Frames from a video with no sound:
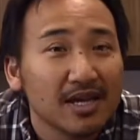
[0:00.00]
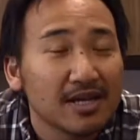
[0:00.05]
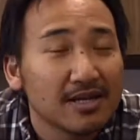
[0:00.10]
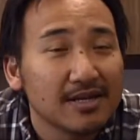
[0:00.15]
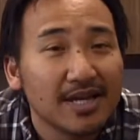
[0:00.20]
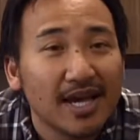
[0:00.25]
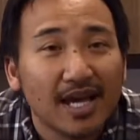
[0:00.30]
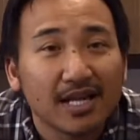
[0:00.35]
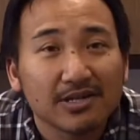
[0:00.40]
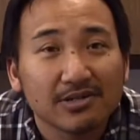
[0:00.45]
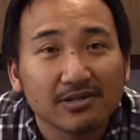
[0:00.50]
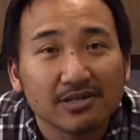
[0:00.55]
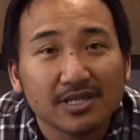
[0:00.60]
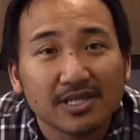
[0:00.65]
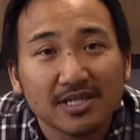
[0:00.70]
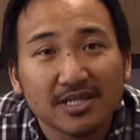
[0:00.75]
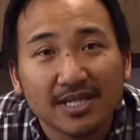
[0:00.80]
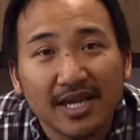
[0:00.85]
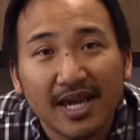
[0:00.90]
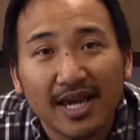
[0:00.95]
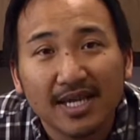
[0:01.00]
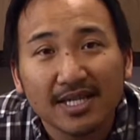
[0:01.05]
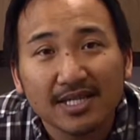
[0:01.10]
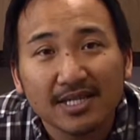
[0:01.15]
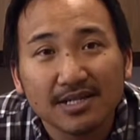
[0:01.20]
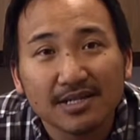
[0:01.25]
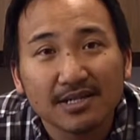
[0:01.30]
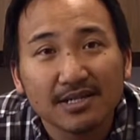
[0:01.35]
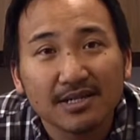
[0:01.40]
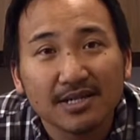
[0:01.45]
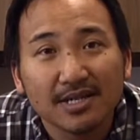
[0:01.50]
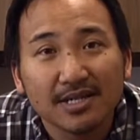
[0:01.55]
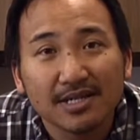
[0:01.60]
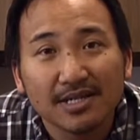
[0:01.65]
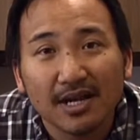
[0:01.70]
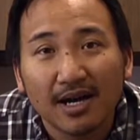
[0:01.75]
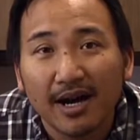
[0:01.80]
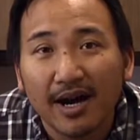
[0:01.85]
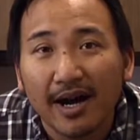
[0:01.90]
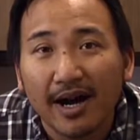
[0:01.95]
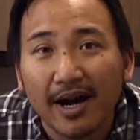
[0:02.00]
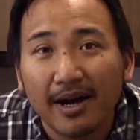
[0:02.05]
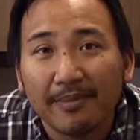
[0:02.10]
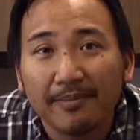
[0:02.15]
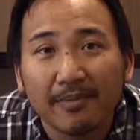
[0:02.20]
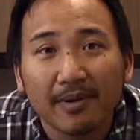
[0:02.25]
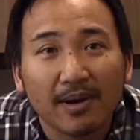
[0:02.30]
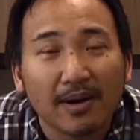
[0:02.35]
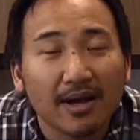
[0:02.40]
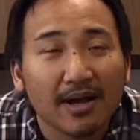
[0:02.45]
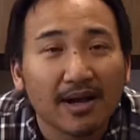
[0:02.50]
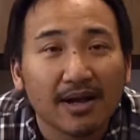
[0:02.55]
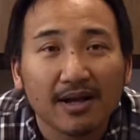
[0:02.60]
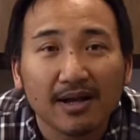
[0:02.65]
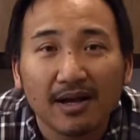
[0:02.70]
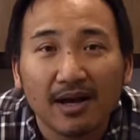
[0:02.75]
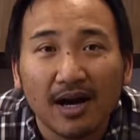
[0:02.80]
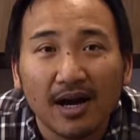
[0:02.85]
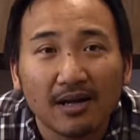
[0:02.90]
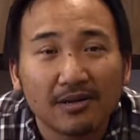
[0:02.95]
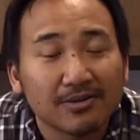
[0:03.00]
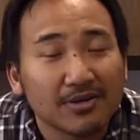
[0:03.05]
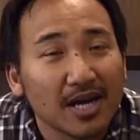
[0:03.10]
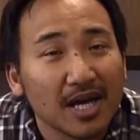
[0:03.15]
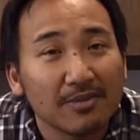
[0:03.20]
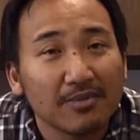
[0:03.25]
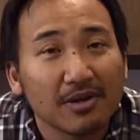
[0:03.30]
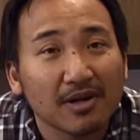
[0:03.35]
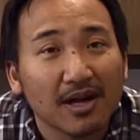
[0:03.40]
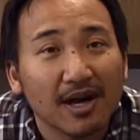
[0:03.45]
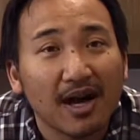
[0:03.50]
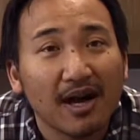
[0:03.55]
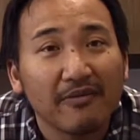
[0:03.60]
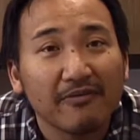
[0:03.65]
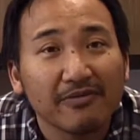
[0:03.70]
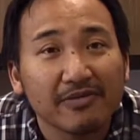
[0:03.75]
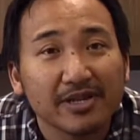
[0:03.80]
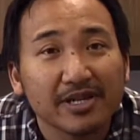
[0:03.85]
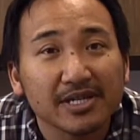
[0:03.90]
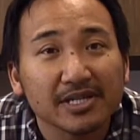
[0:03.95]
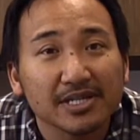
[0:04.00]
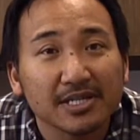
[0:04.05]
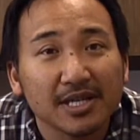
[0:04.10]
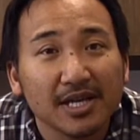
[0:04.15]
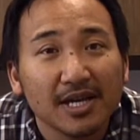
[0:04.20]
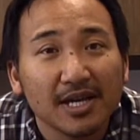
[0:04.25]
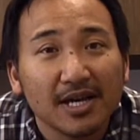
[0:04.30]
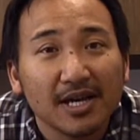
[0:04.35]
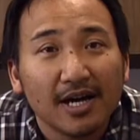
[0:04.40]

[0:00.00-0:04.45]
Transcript: natural disasters, tribal conflicts.